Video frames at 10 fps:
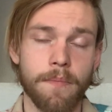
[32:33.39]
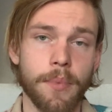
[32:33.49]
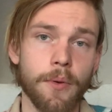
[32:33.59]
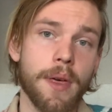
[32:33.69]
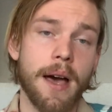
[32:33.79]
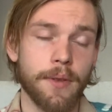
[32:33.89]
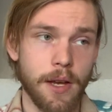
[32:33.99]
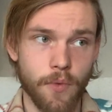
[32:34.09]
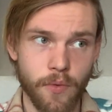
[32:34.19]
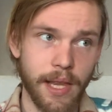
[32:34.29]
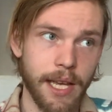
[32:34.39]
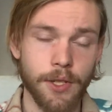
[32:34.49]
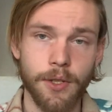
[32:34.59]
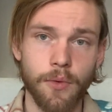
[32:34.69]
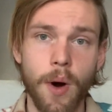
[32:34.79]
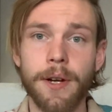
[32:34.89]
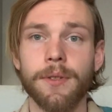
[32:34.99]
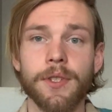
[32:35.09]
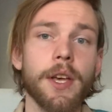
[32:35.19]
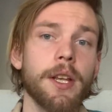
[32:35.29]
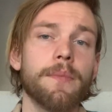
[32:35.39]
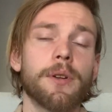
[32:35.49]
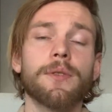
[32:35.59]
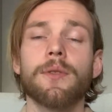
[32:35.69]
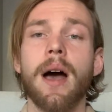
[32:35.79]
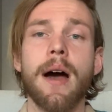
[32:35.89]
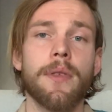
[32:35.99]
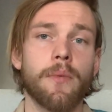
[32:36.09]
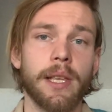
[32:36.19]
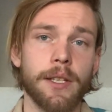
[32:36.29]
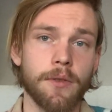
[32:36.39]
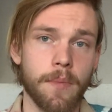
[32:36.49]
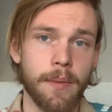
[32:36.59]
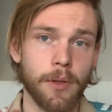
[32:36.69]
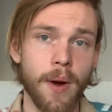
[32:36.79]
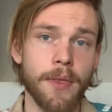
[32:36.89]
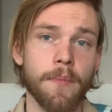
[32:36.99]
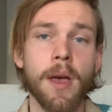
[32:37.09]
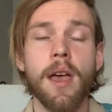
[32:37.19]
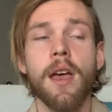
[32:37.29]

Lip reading: both how they relate to wider society, but also how they relate to the people around them.